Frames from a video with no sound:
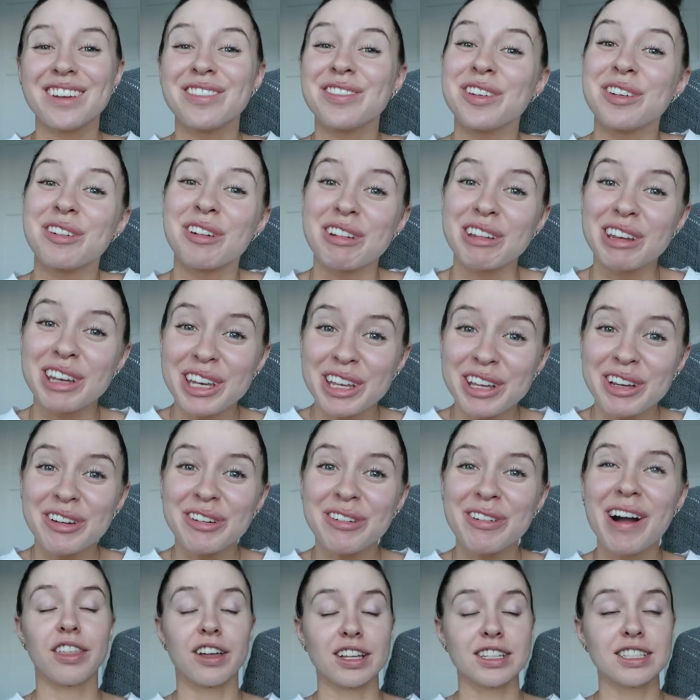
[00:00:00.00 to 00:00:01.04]
If you are
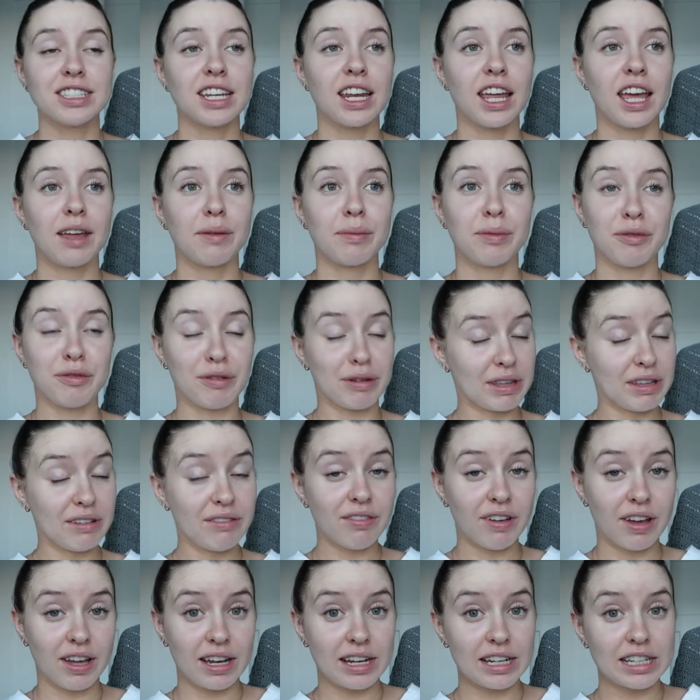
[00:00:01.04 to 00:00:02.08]
new, I thought today it'd be really
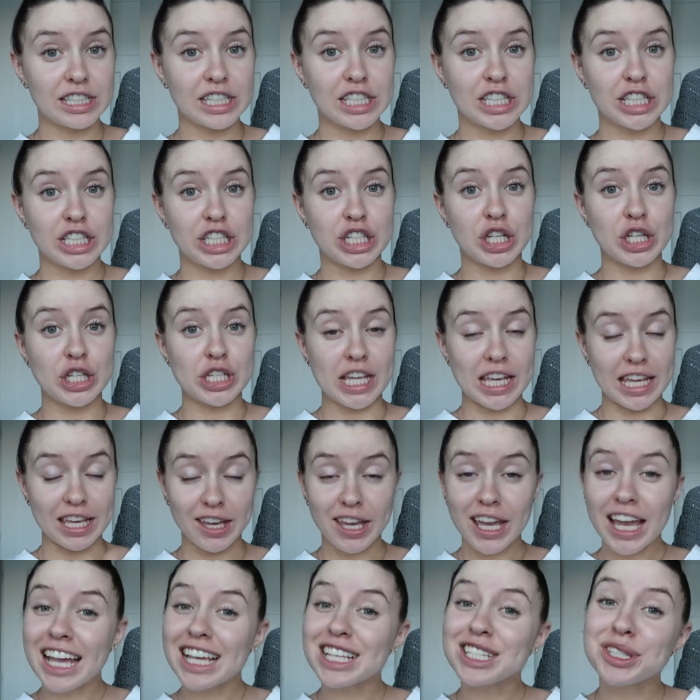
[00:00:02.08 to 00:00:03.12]
fun to take
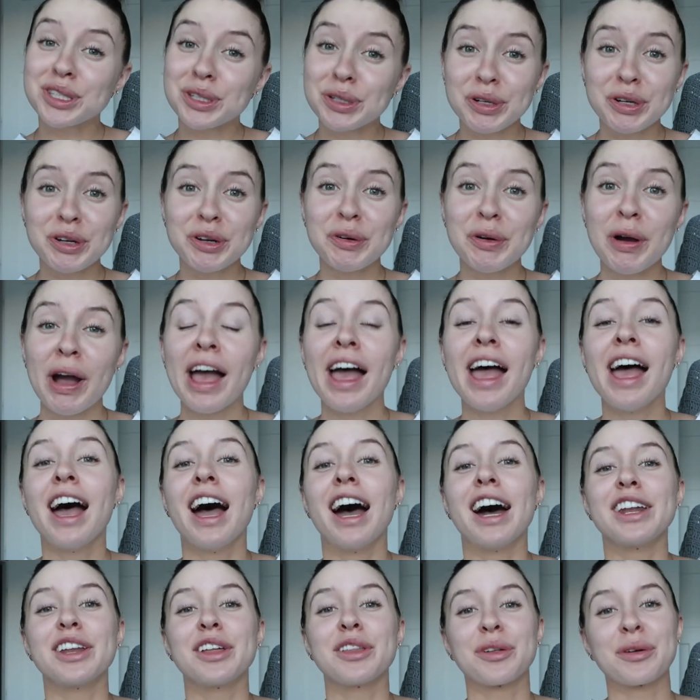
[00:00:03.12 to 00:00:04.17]
you guys through
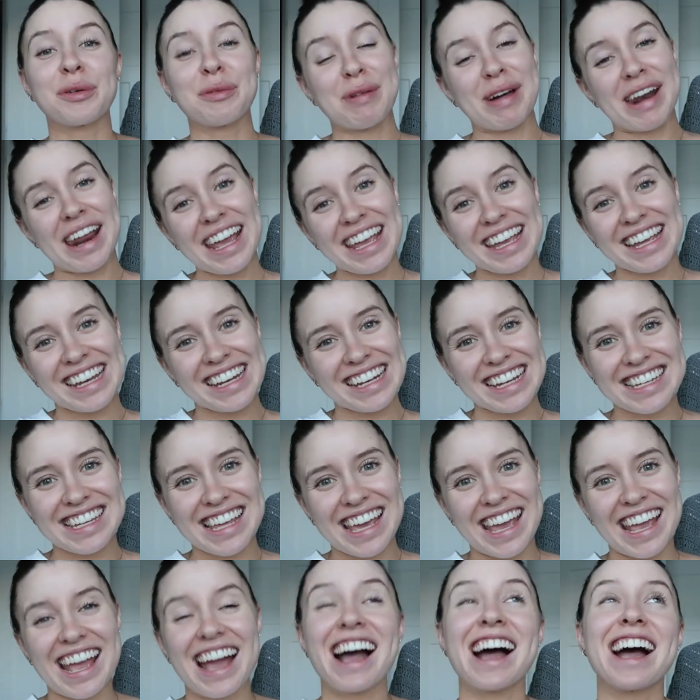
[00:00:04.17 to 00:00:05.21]
another what I eat in a
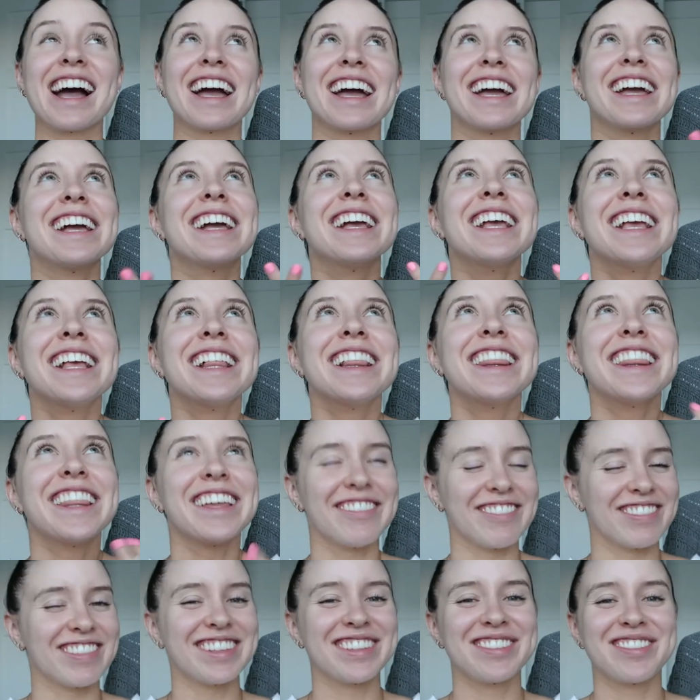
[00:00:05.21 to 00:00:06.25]
day. I
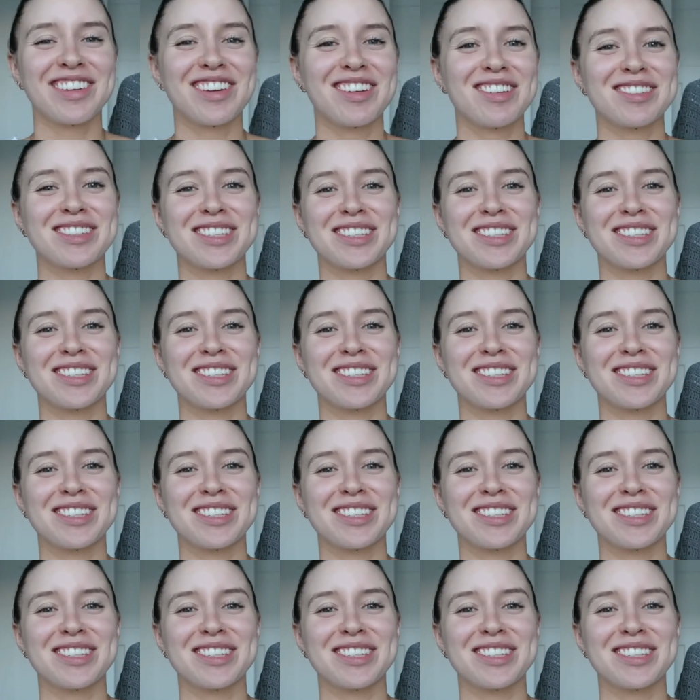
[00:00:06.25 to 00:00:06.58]
love these videos.